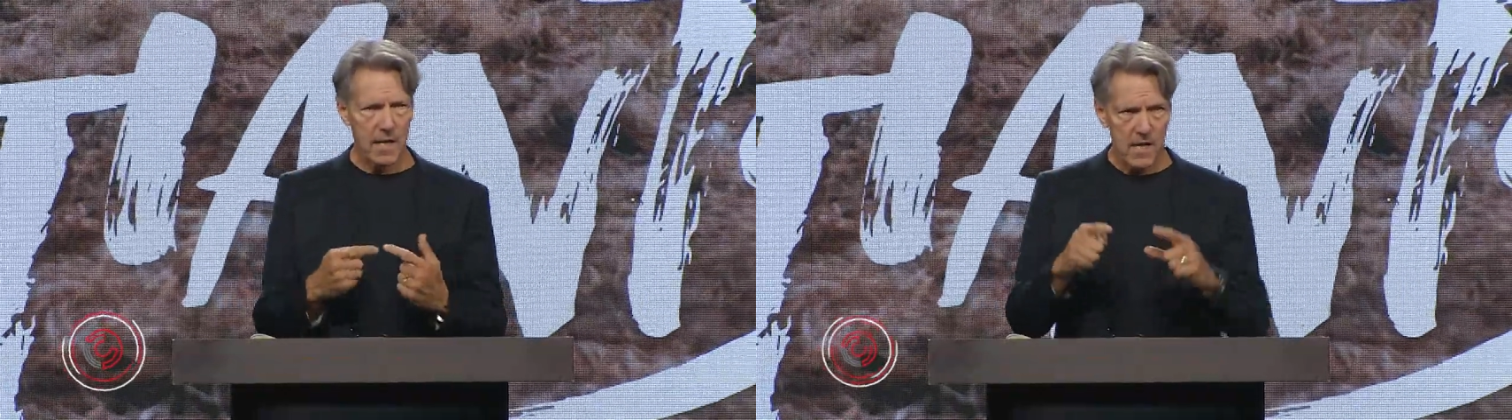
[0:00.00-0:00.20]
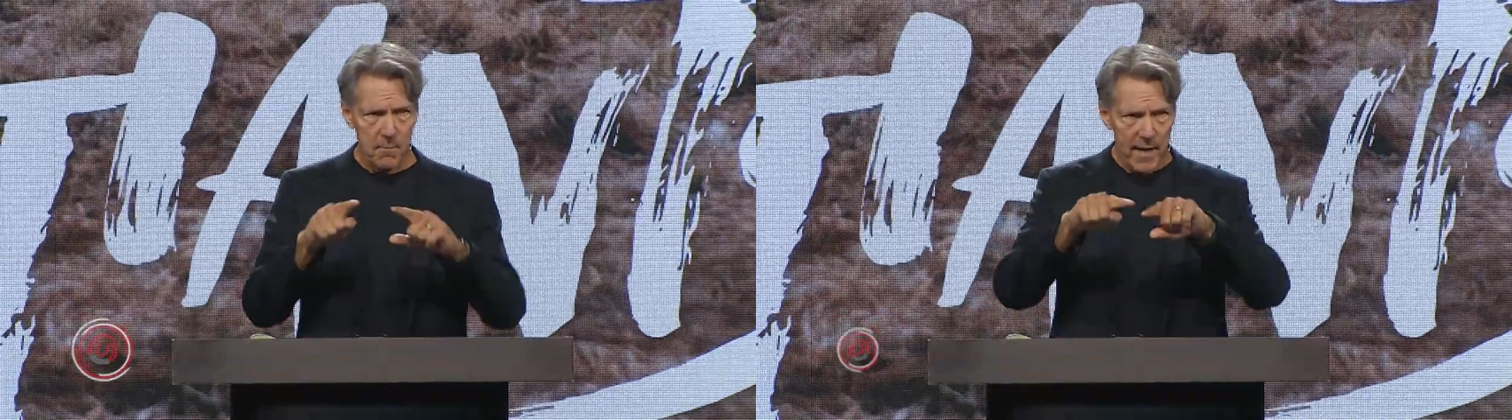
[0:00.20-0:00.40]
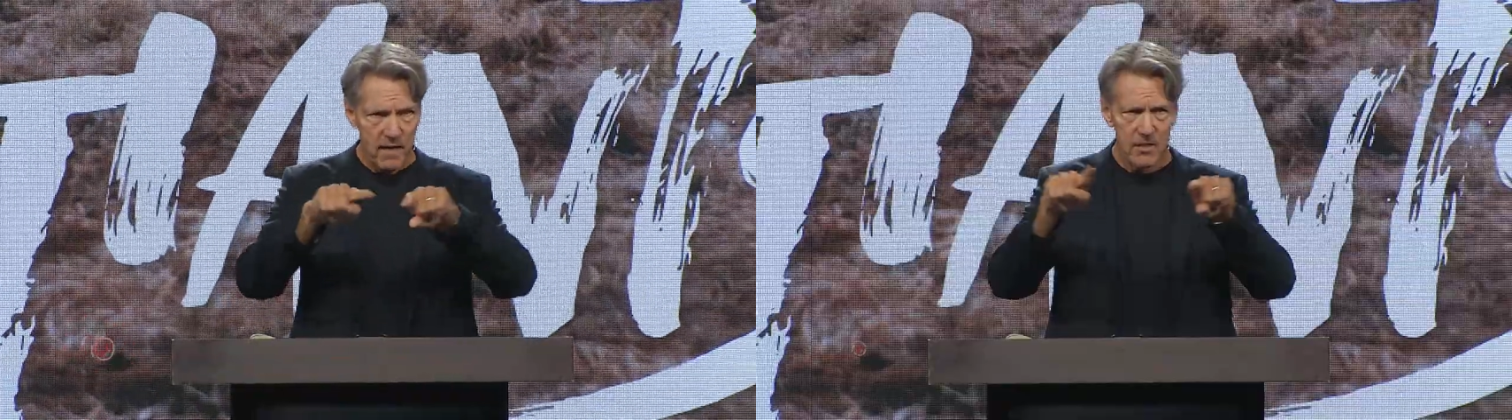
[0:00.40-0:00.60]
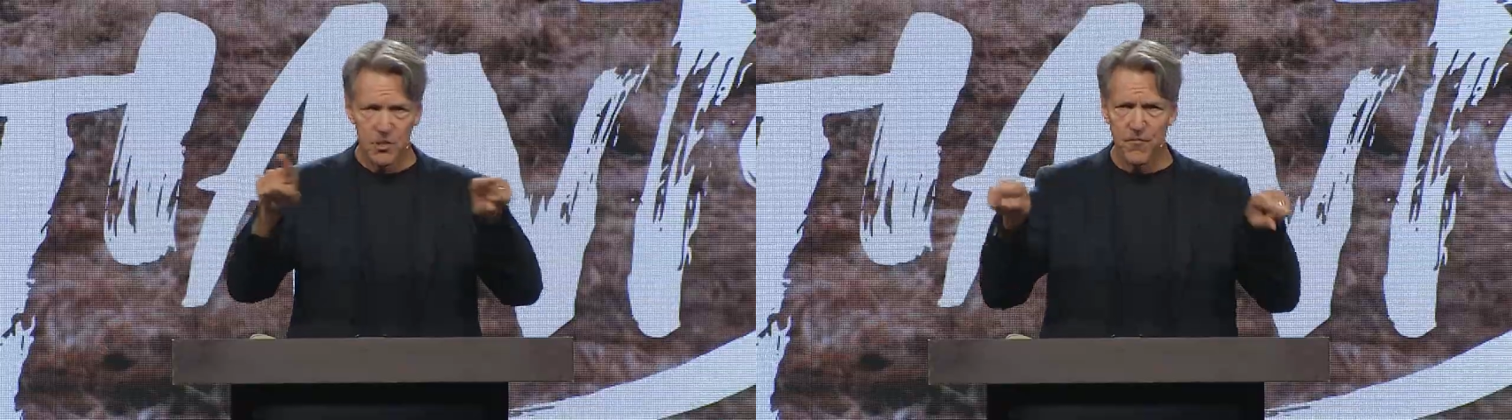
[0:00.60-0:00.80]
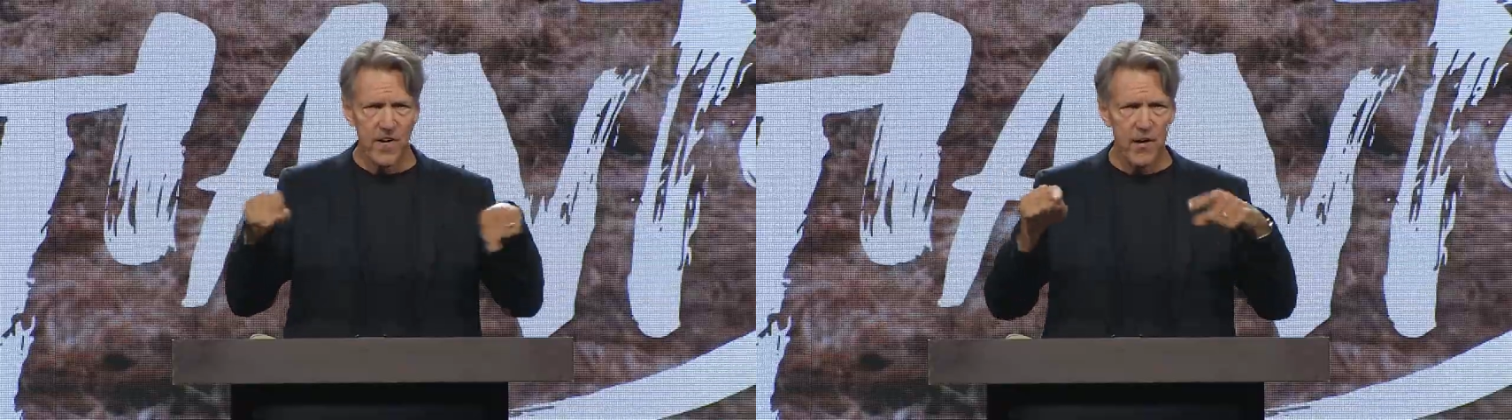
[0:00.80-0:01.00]
He made us
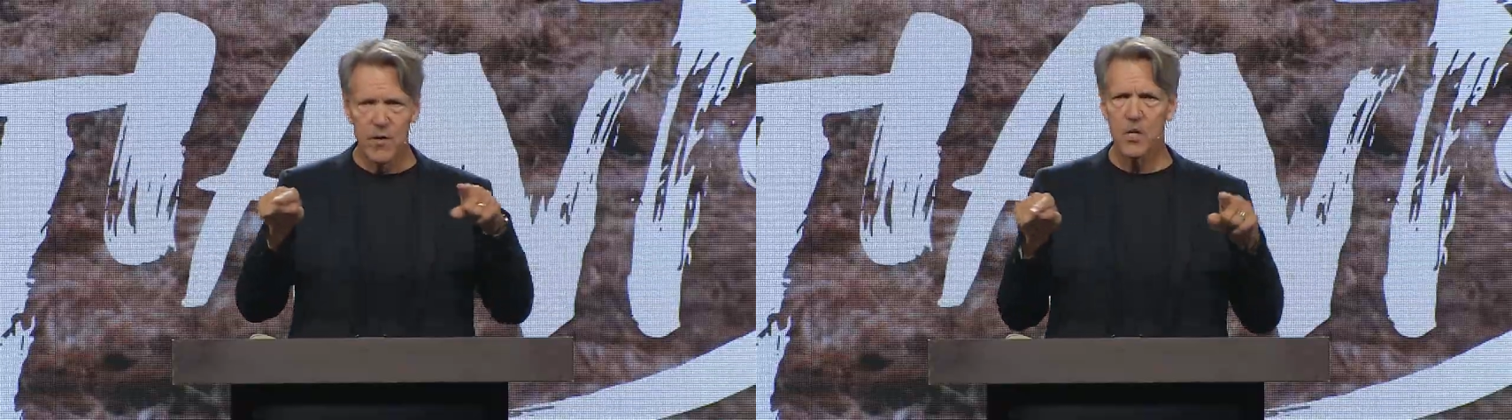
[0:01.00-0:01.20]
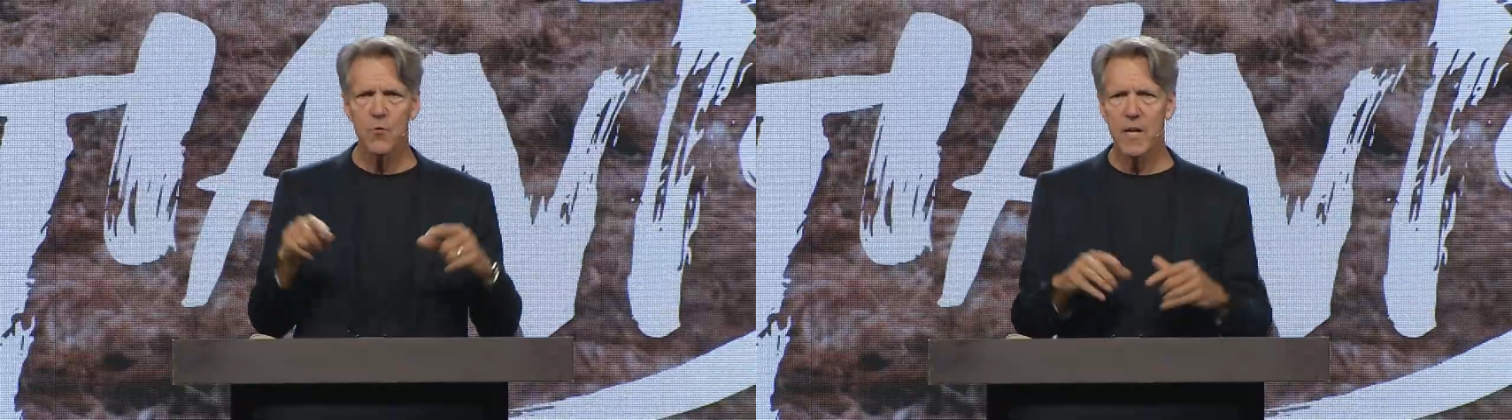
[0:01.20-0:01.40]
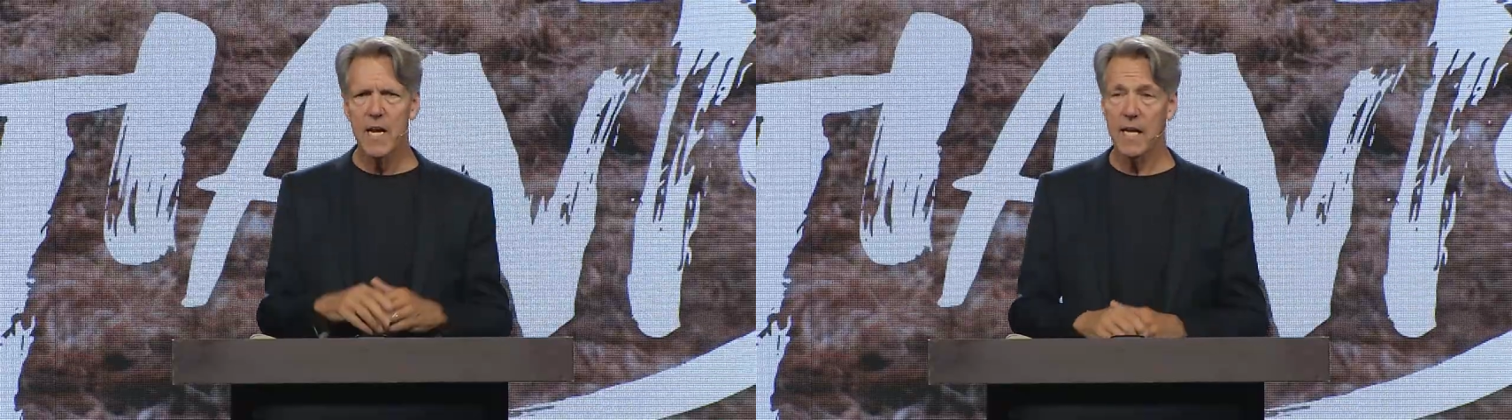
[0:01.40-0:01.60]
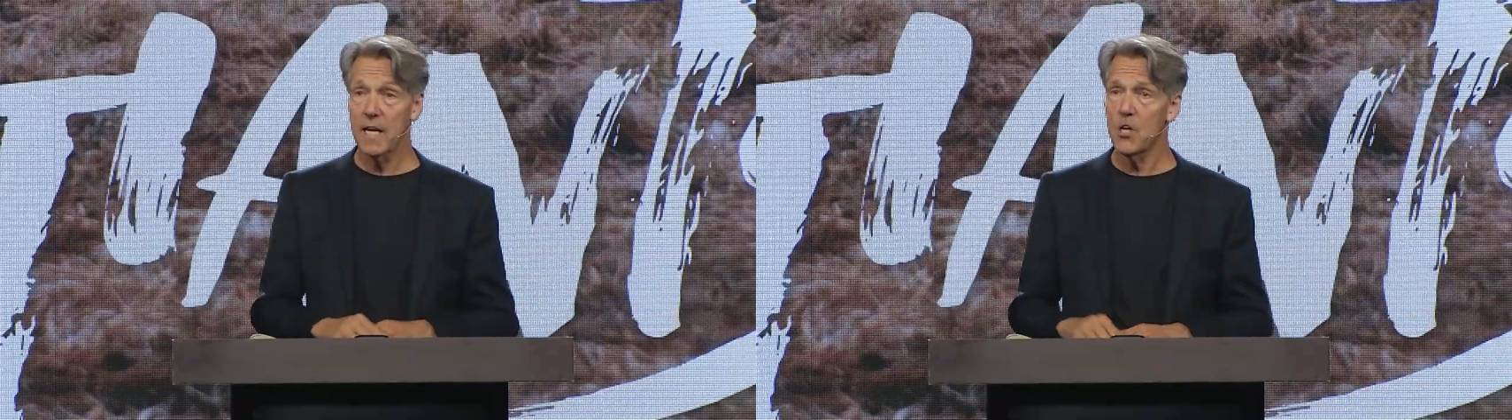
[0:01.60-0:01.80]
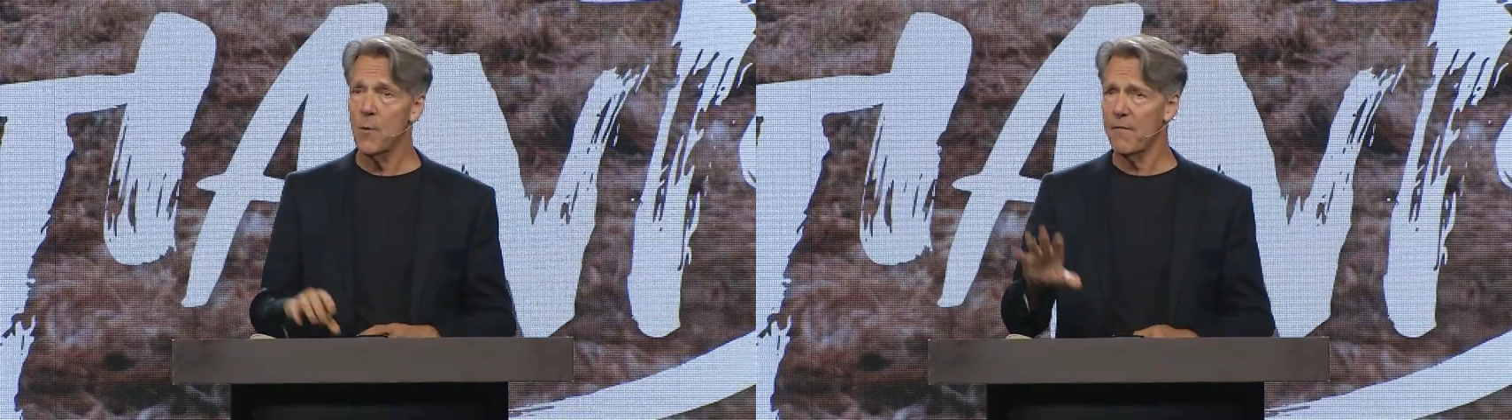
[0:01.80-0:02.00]
very unique,
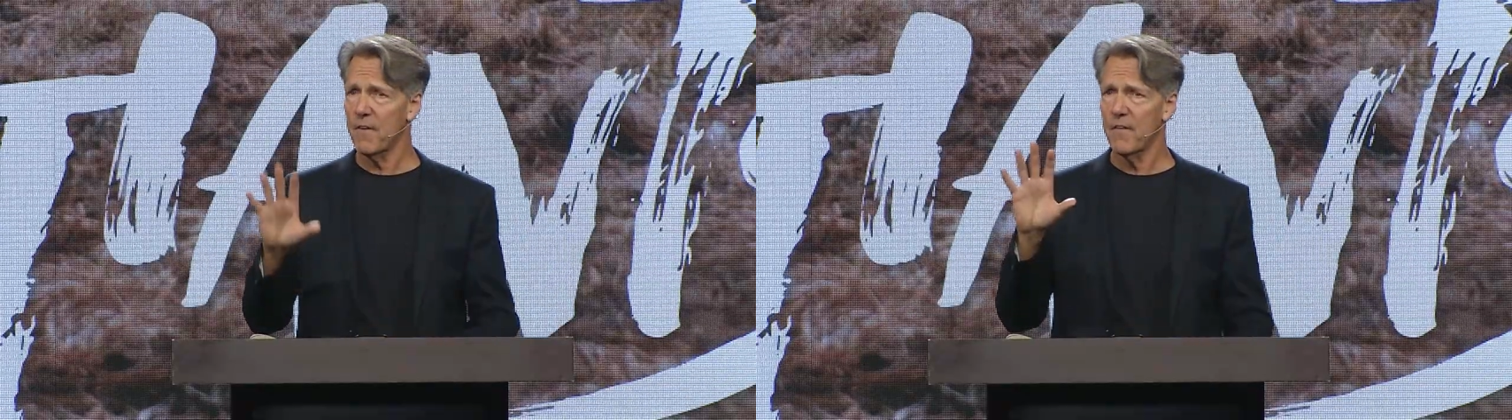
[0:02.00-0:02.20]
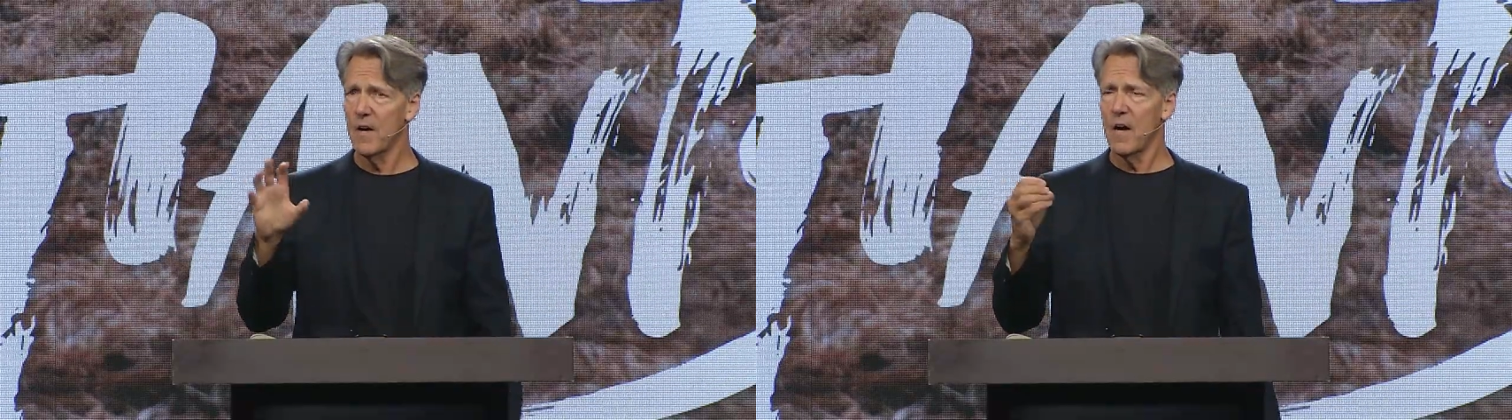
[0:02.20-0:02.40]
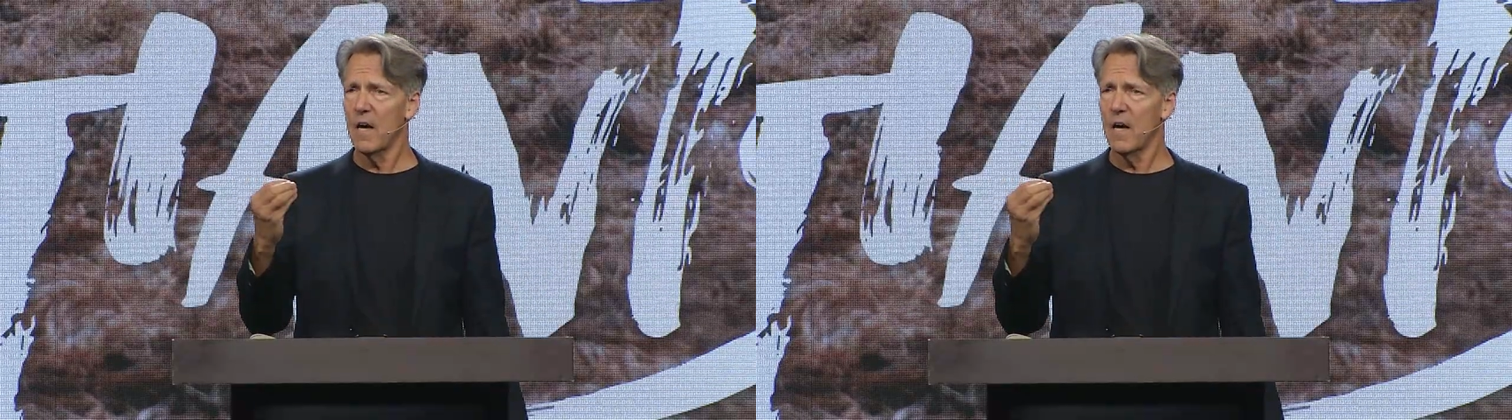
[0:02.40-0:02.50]
and you have a,